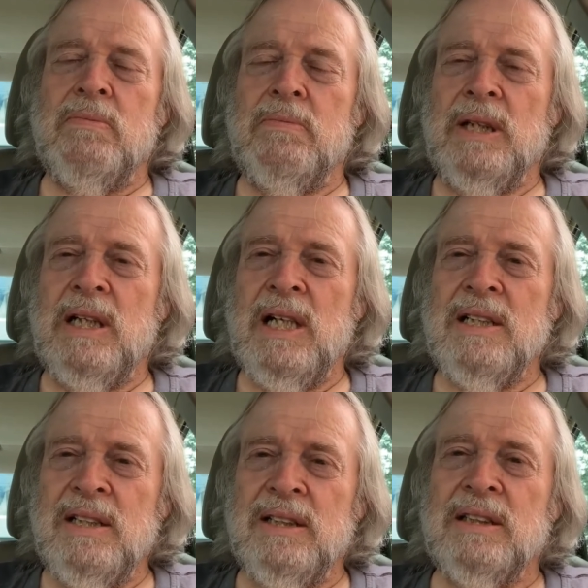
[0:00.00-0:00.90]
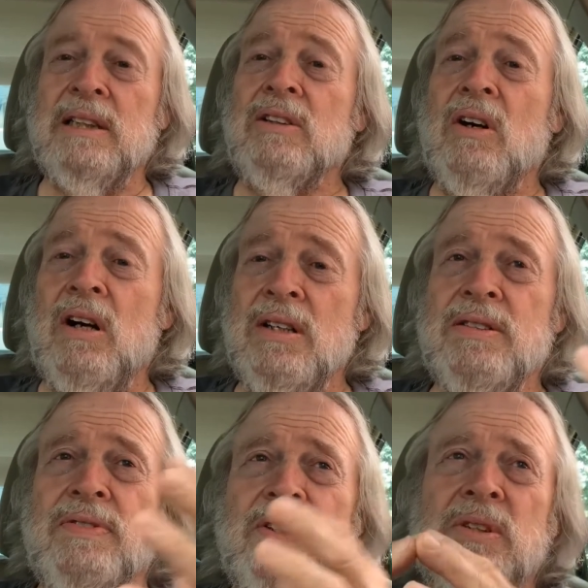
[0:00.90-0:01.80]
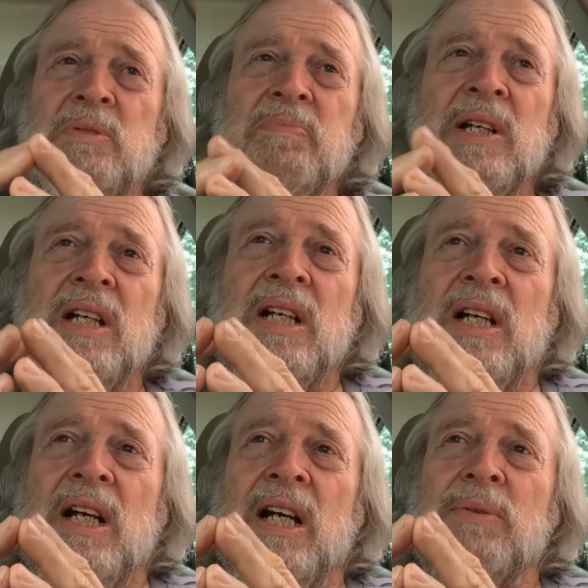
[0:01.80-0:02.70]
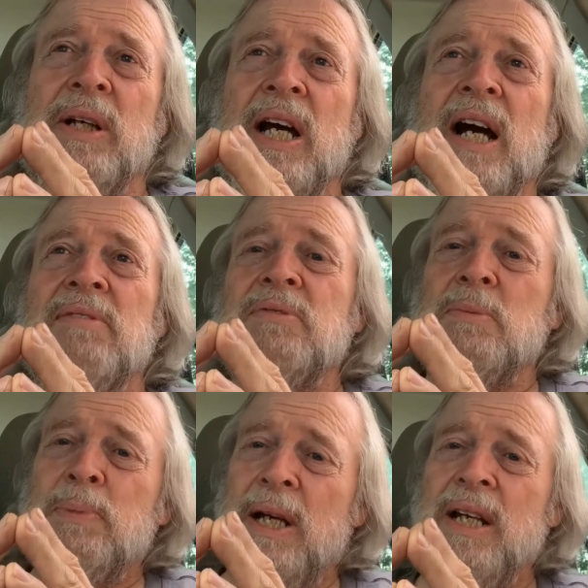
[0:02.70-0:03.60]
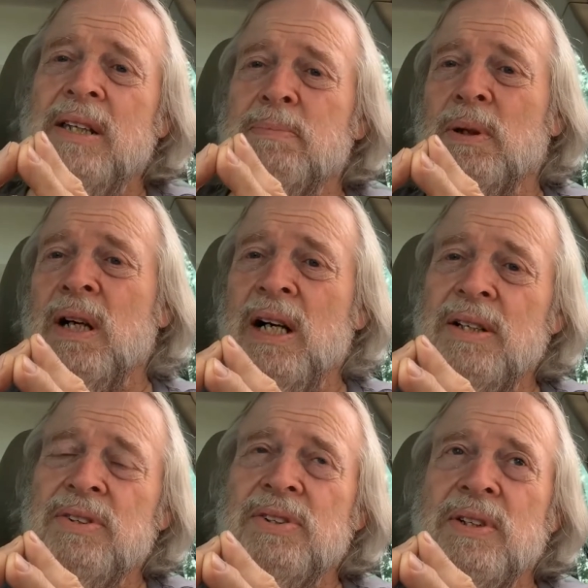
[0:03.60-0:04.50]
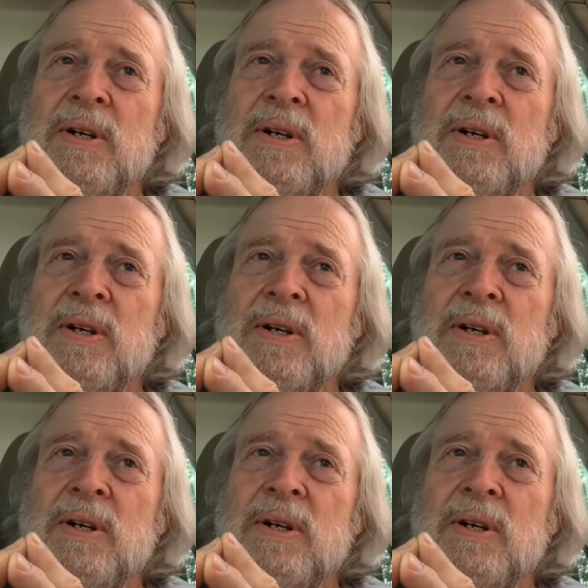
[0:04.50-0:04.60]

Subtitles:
behind us in God's view, and we have to pay the price.